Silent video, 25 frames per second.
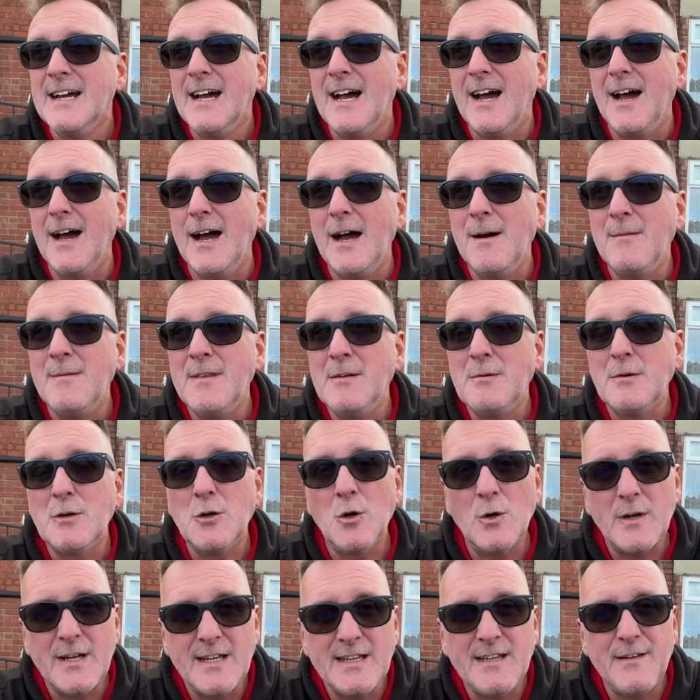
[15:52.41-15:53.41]
Um, they were
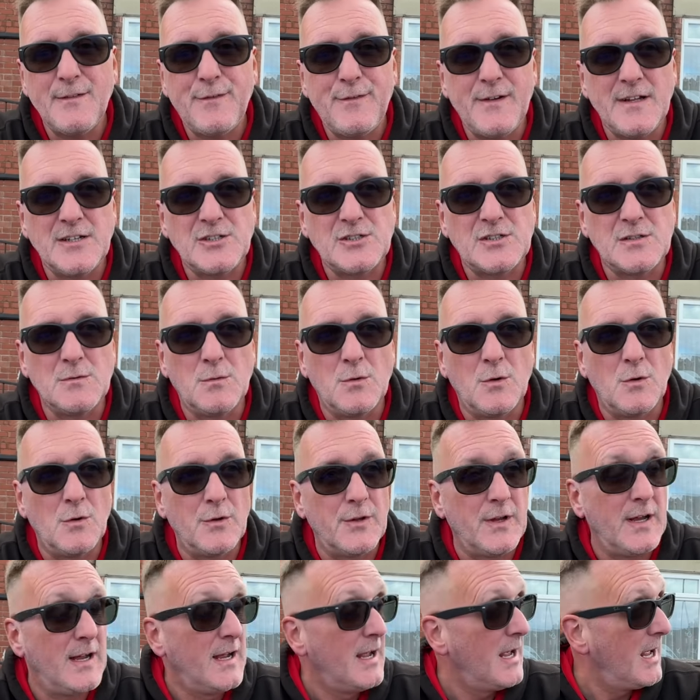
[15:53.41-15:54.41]
cooking the fish to
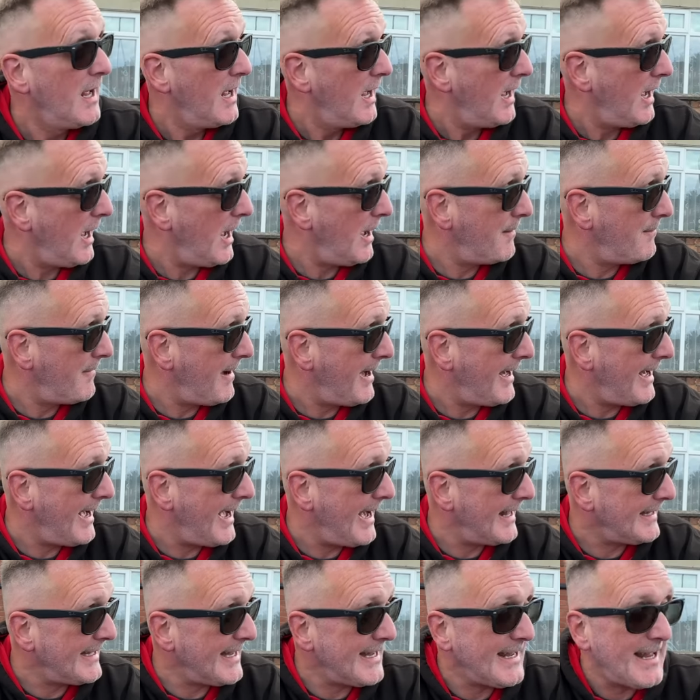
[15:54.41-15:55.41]
order. Um,
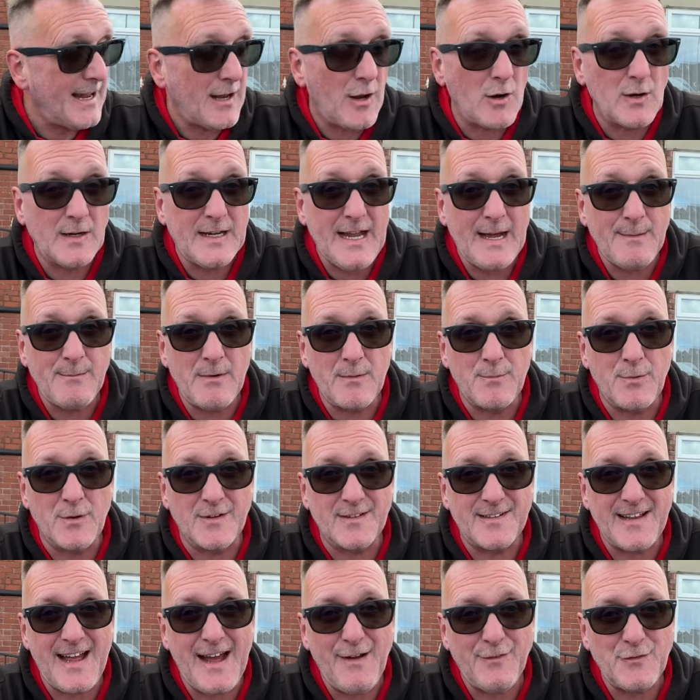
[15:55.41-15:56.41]
I didn't get it on camera,
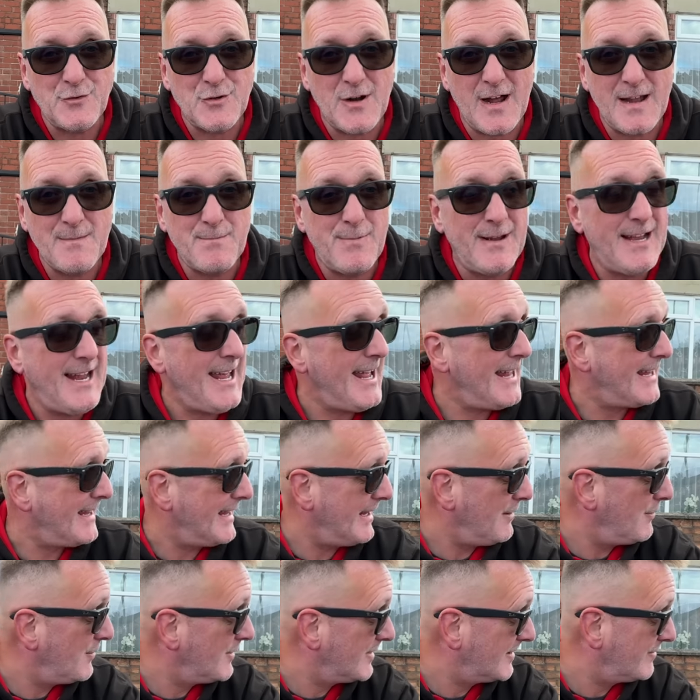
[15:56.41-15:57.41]
but after I'd been in,
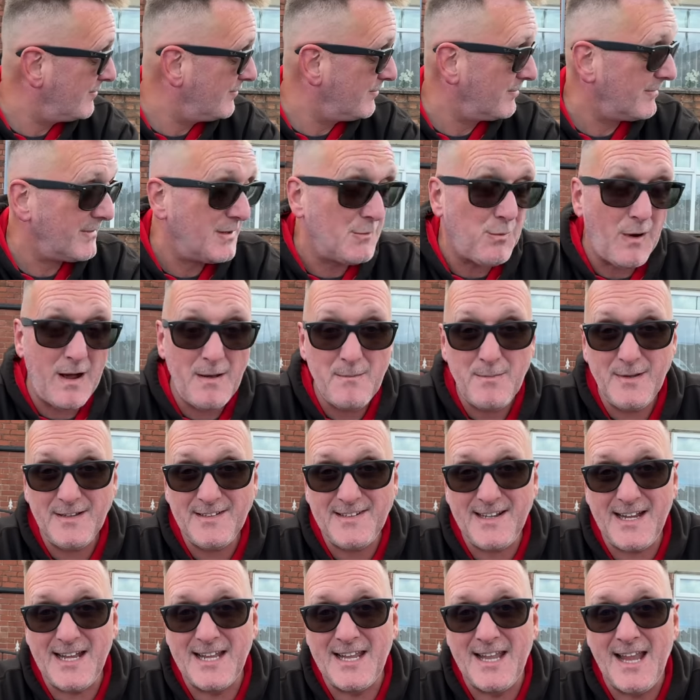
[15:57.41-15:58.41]
there was quite
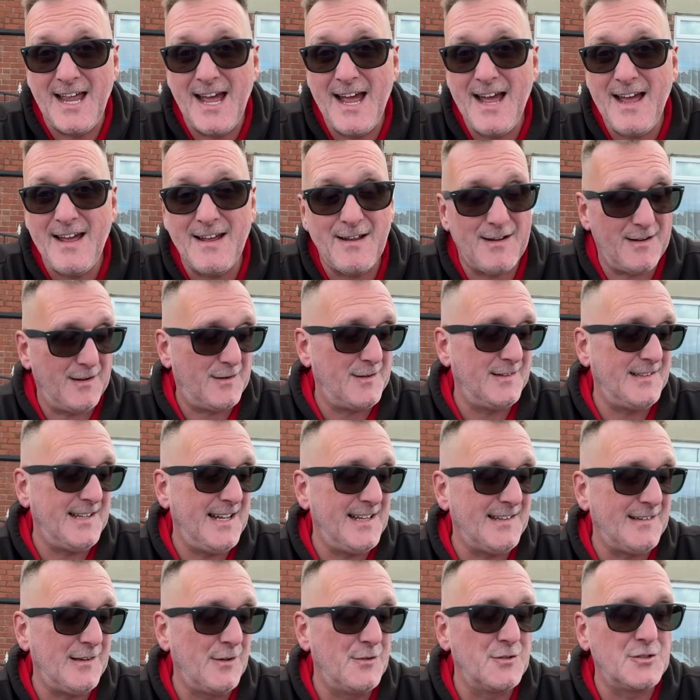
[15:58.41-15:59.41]
busy in there because it
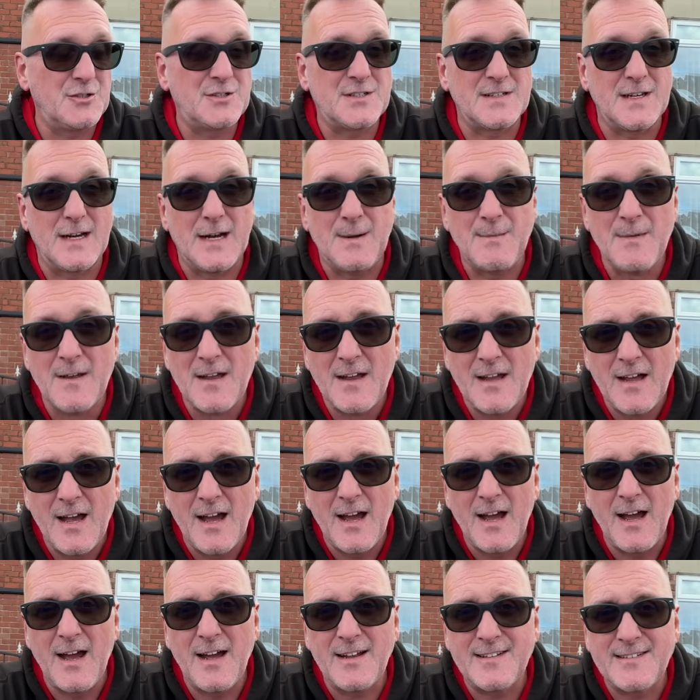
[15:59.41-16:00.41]
is lunchtime,
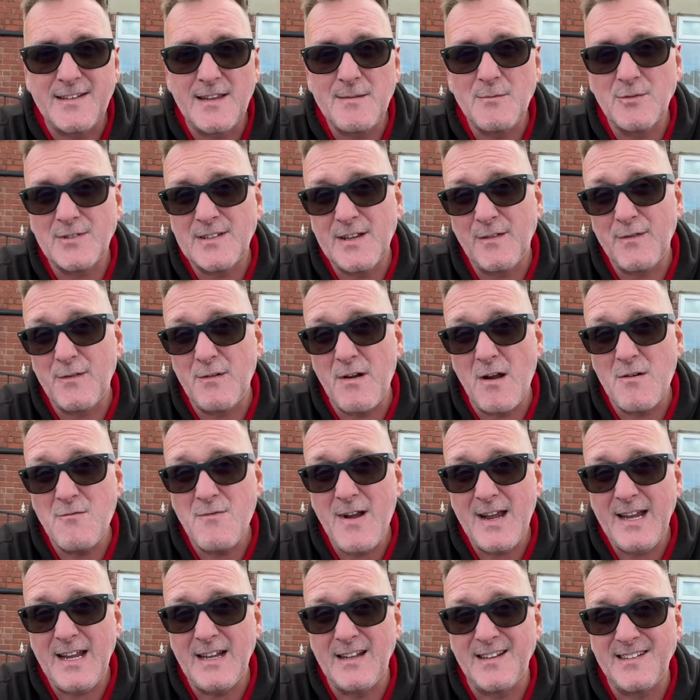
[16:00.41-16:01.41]
uh, so they must have their own
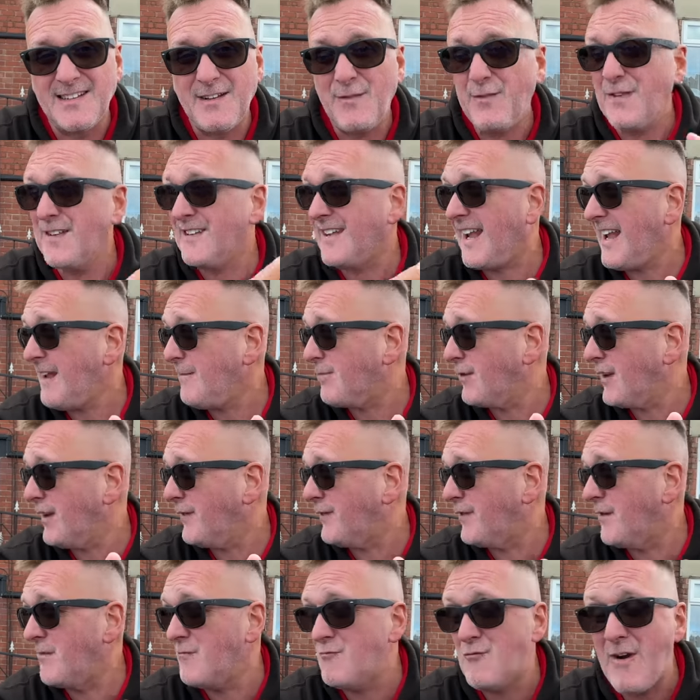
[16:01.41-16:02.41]
regulars. If there's anybody
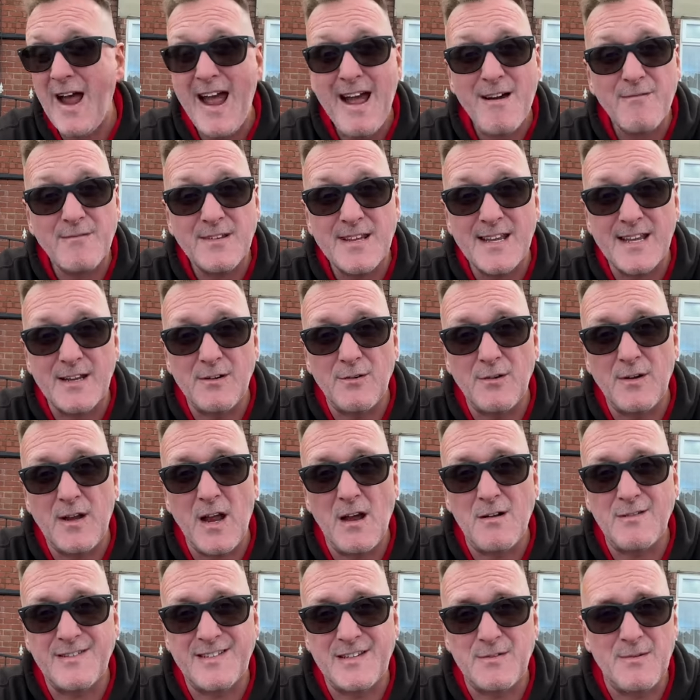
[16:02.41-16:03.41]
from round here who
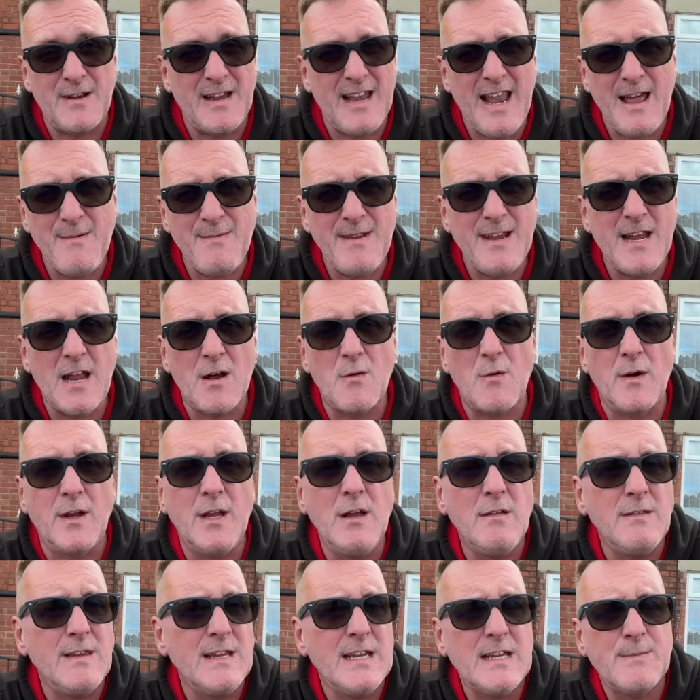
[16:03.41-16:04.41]
goes to it, let me know what
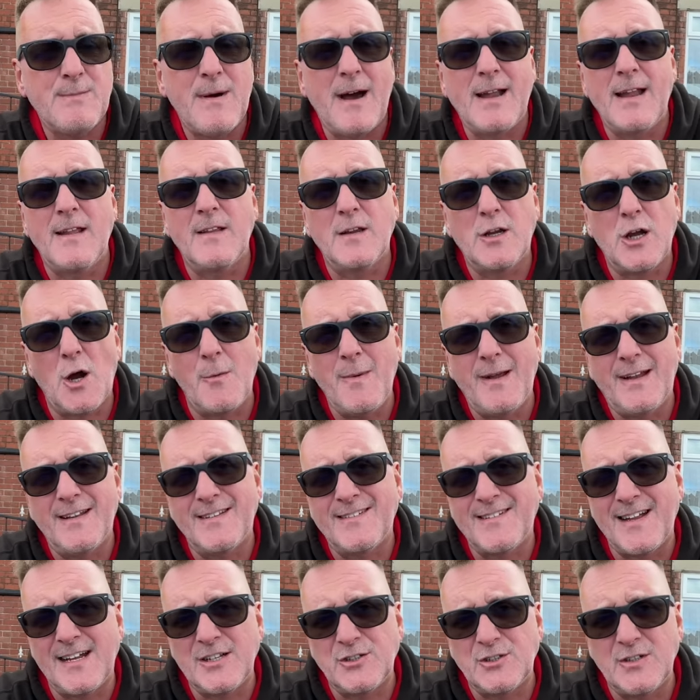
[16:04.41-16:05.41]
you think about it in the comment
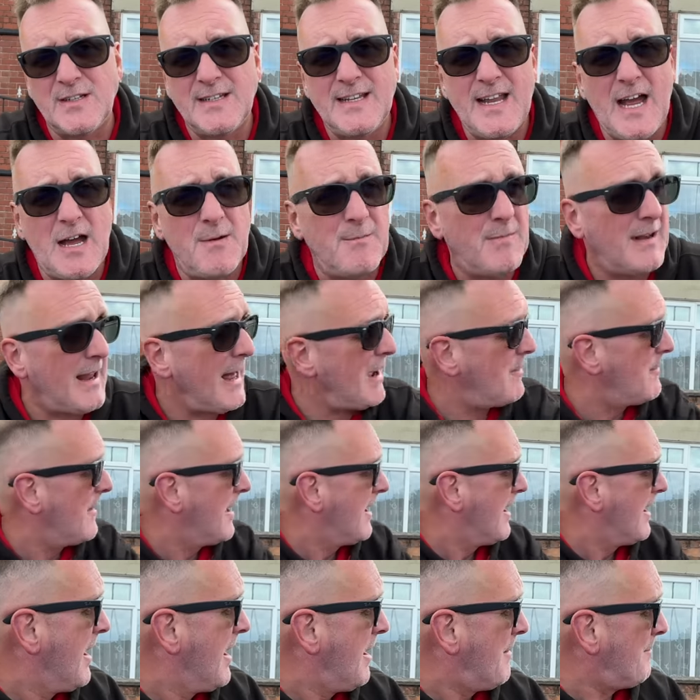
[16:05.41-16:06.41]
section down below.
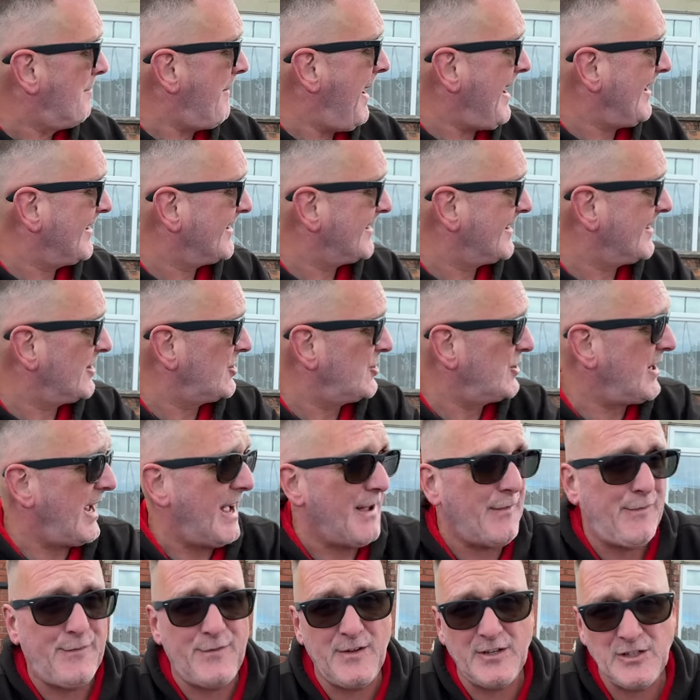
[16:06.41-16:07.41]
Master
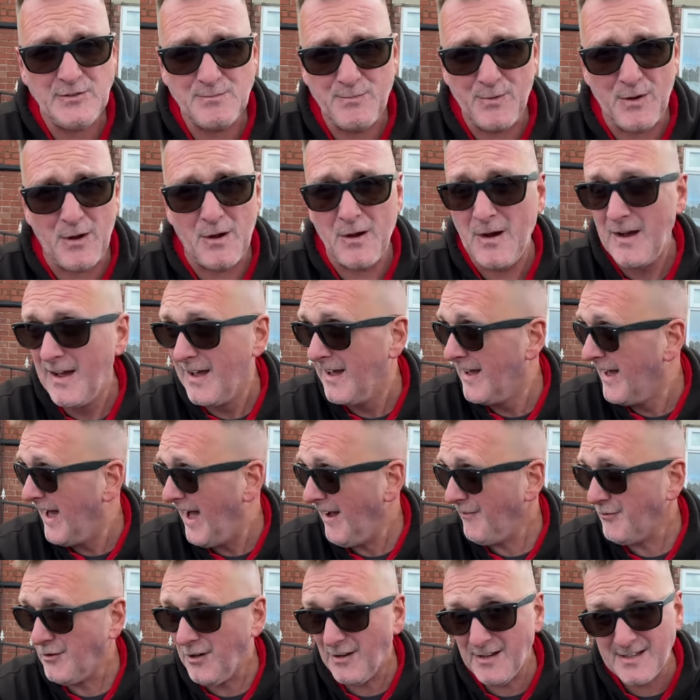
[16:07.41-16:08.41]
Chef Fish Bar.
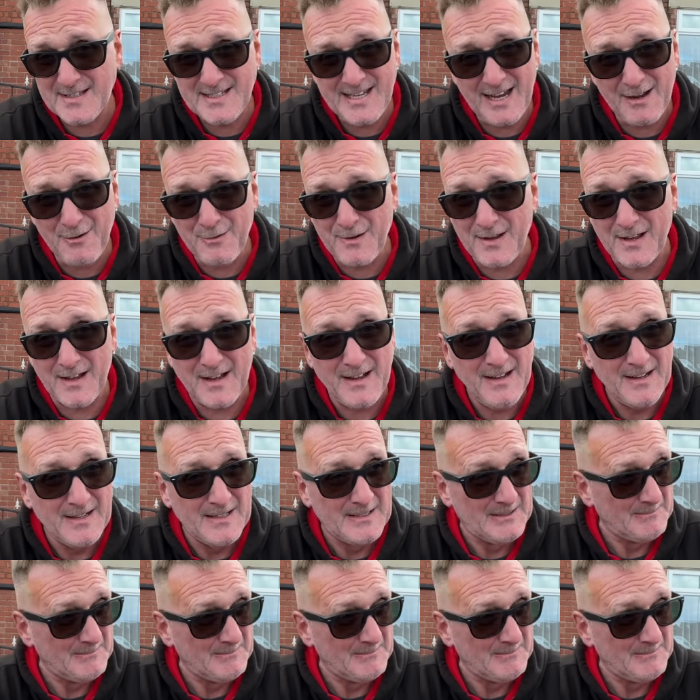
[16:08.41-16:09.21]
I've got to tell you,